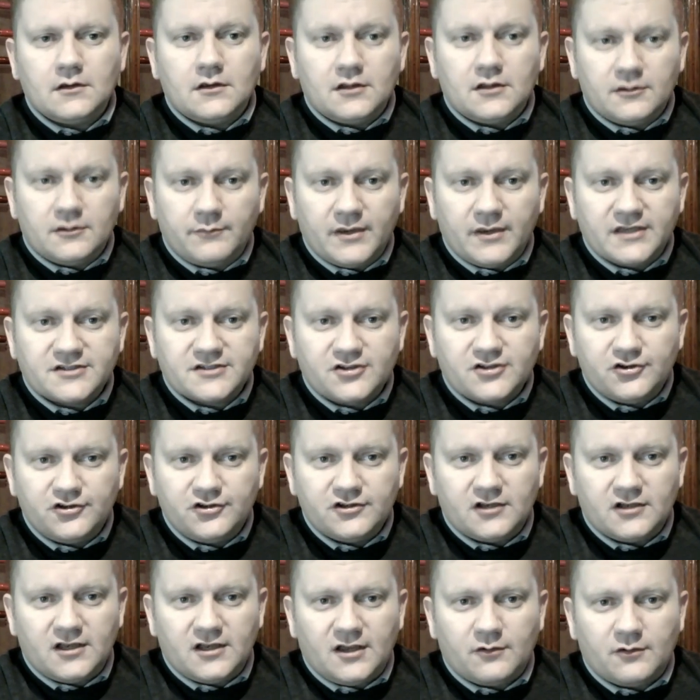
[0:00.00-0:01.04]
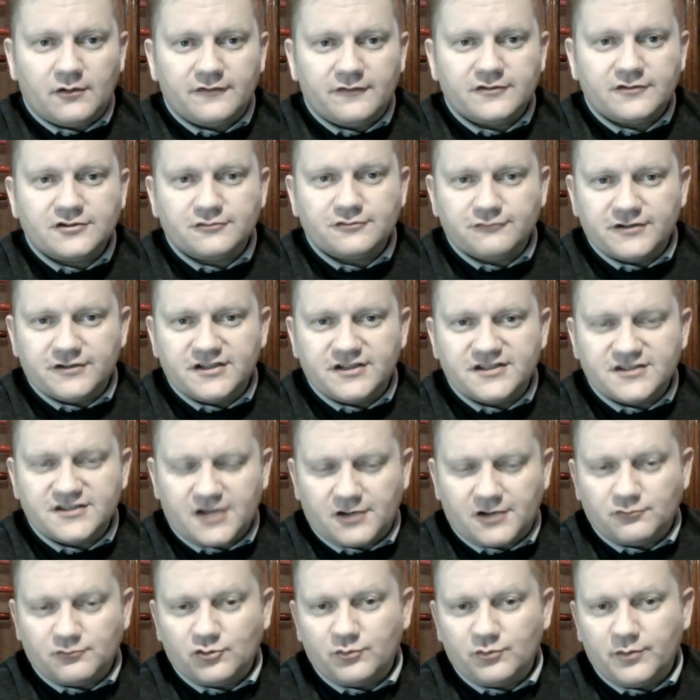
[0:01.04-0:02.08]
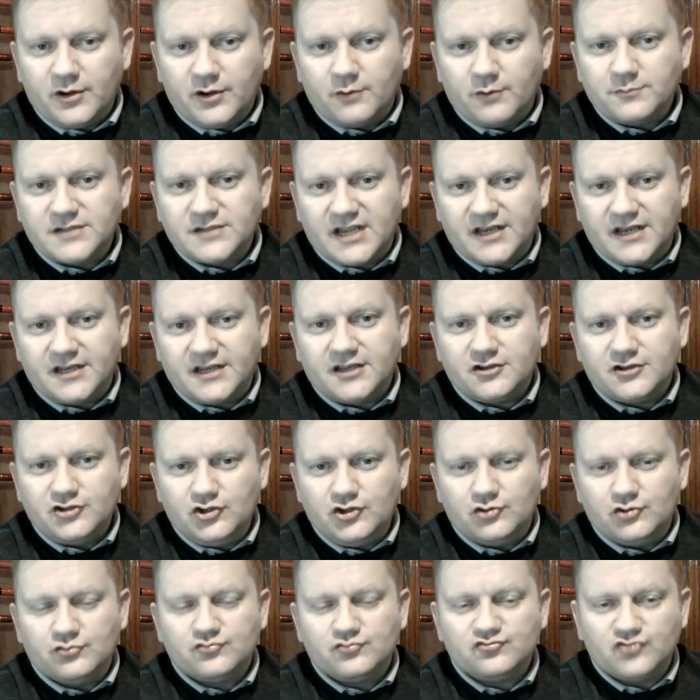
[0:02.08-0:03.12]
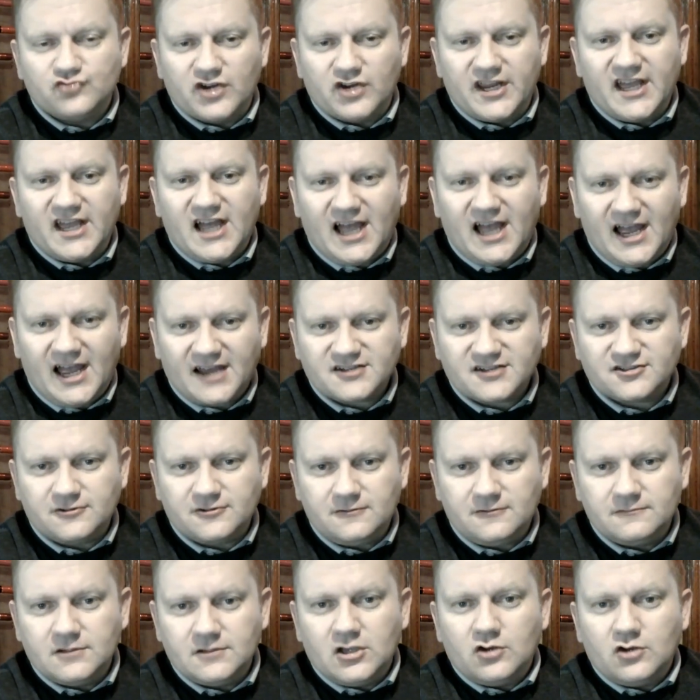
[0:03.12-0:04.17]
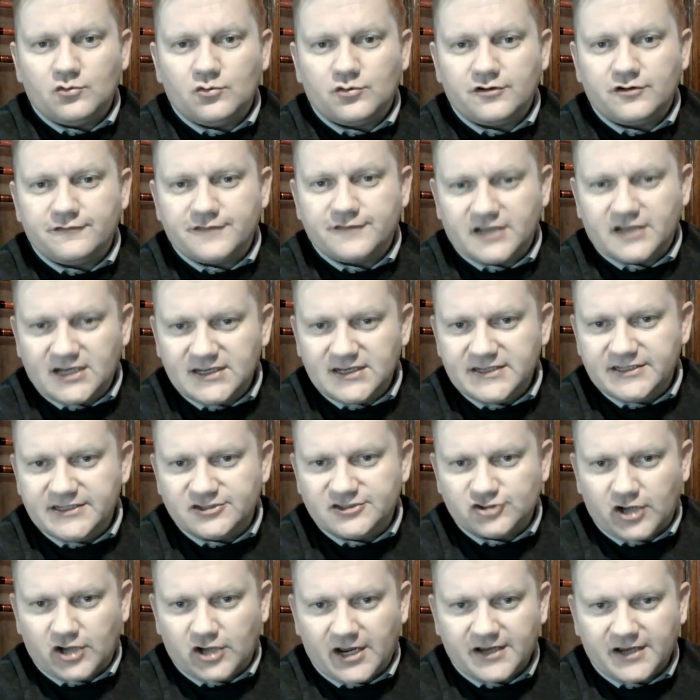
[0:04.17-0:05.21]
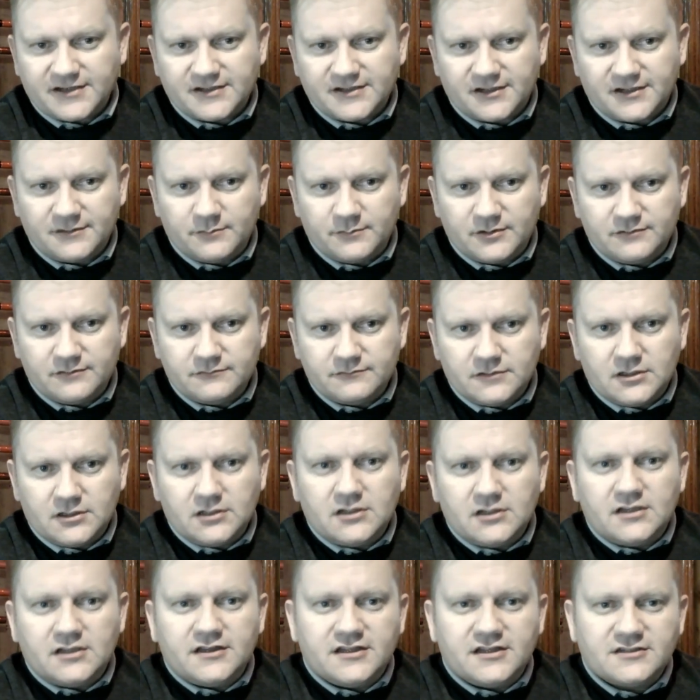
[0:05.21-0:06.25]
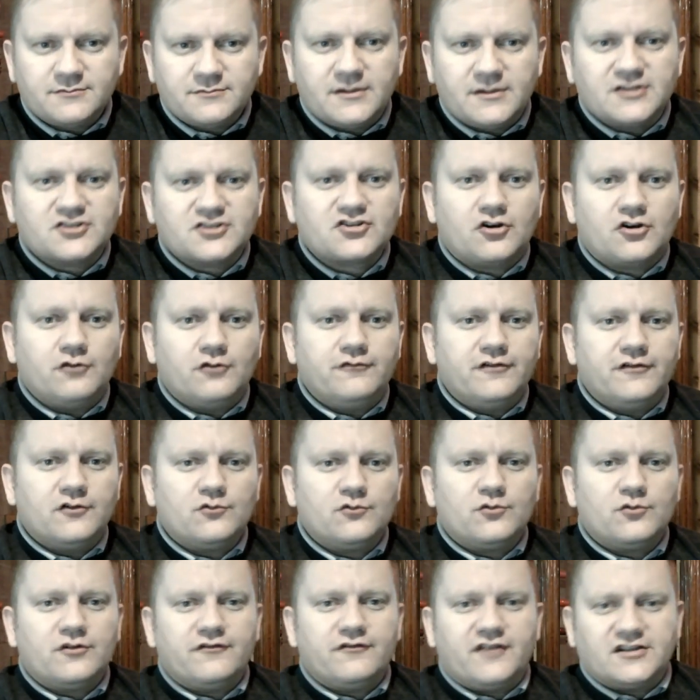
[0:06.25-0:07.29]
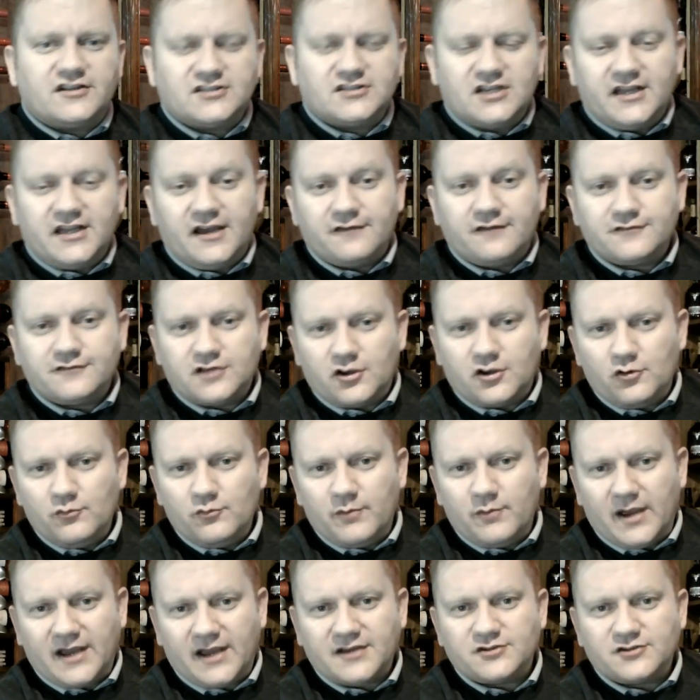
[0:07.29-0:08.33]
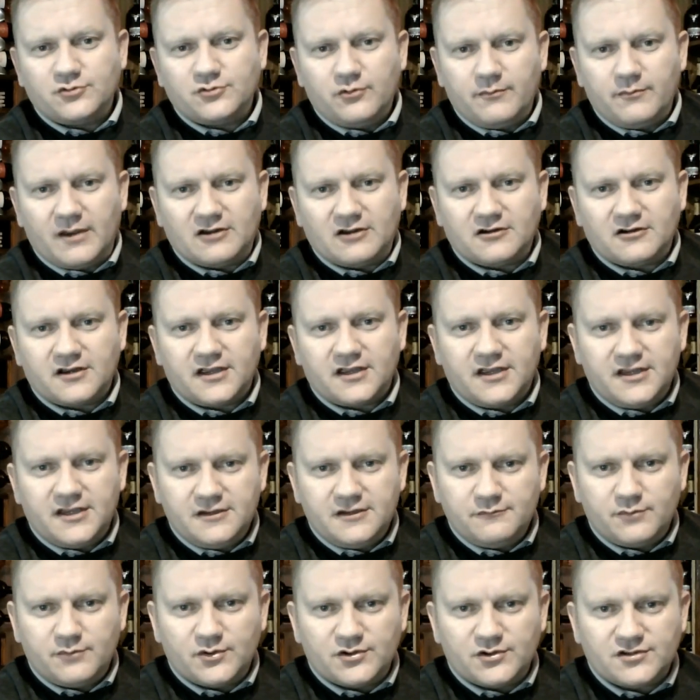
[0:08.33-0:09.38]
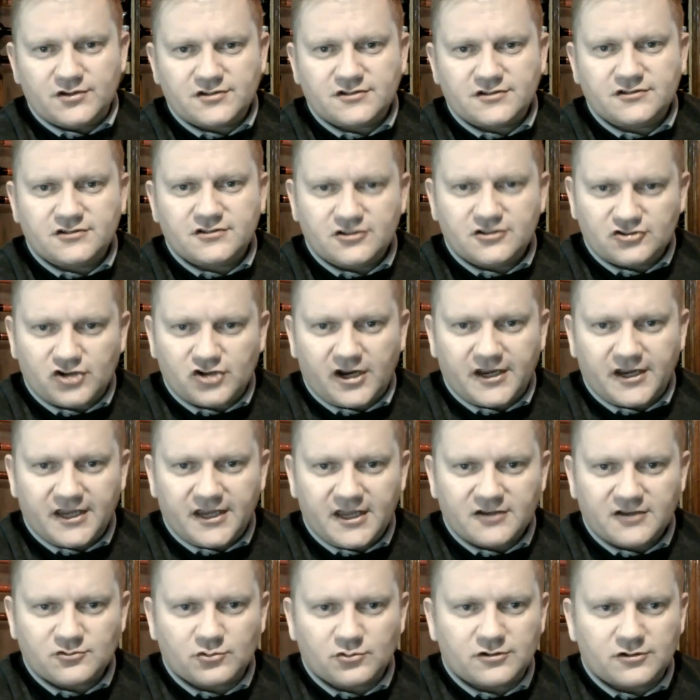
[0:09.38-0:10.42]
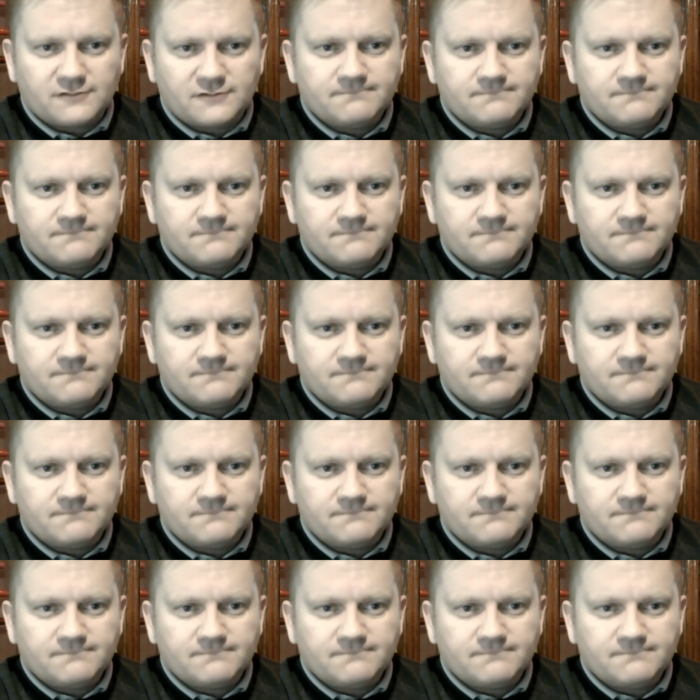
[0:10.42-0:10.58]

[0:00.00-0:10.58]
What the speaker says: The biggest hurdle, however, to redesign would be obtaining a new rear axle, one of the wheel-cum-track type. This meant Schofield would eventually have to go back to America in person to try and get one.